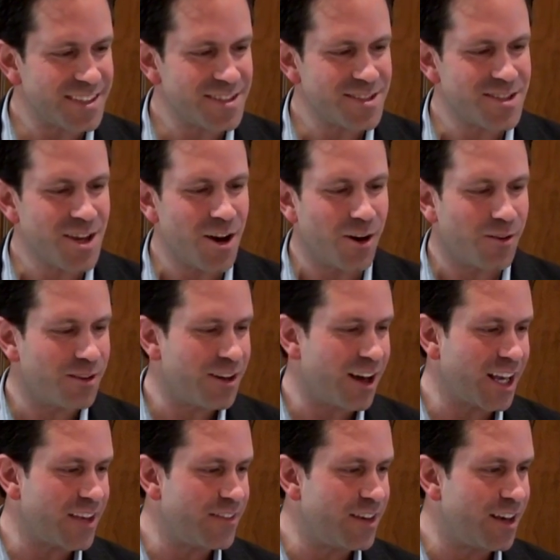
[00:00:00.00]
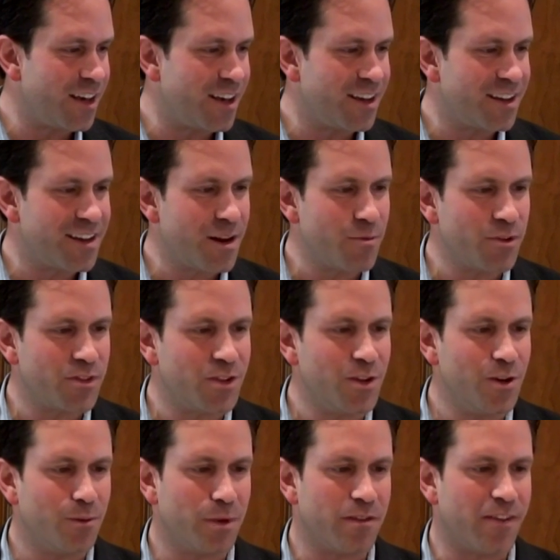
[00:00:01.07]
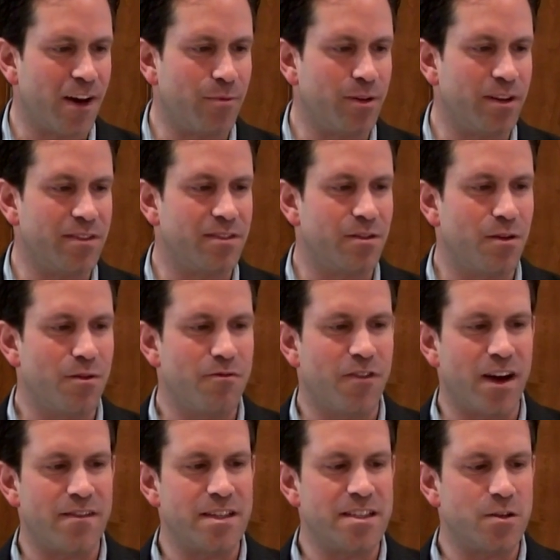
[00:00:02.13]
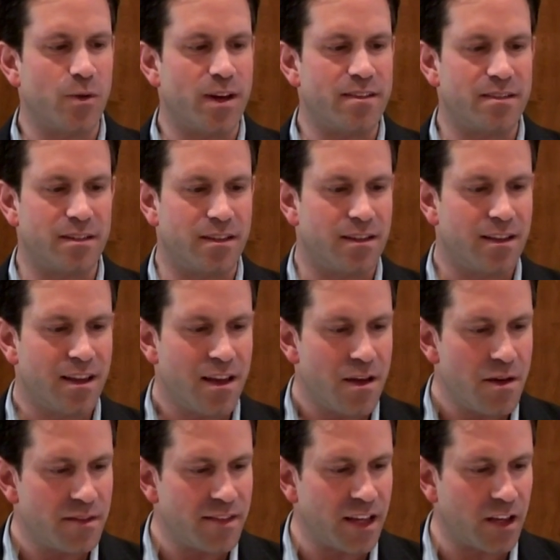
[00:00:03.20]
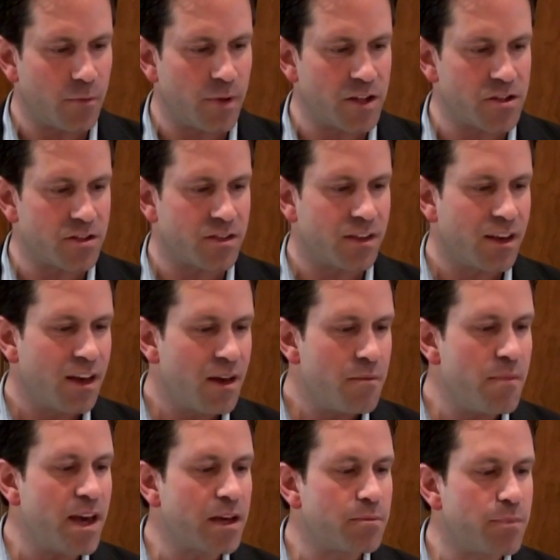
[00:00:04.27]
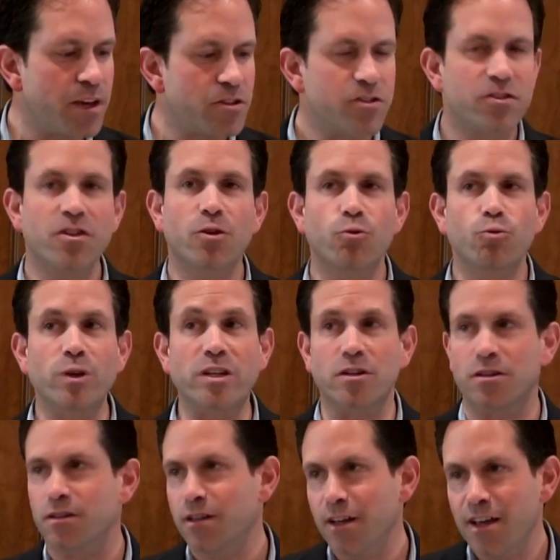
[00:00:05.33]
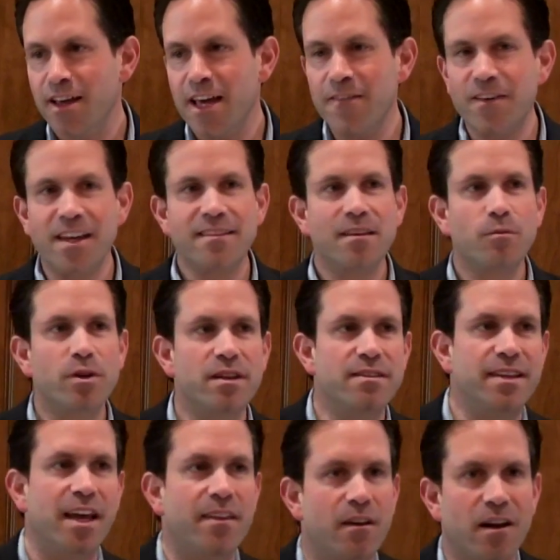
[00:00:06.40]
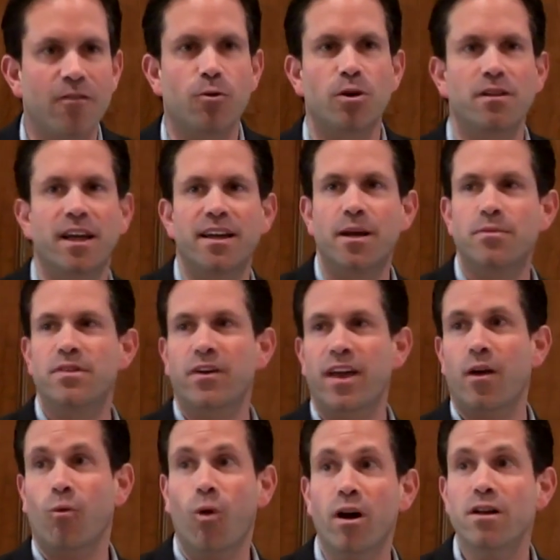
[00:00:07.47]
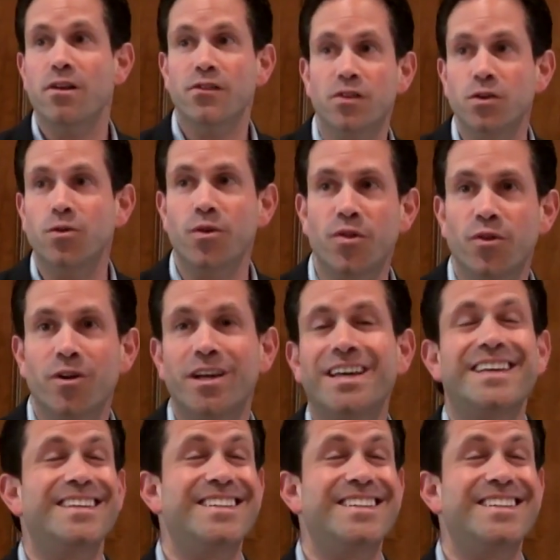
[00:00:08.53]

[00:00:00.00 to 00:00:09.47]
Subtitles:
So I'll give you number 2 on my 5 easy ways to take good pictures. Make pictures look real. If you get someone to stand there, everyone lined up, say, okay, 1, 2, 3,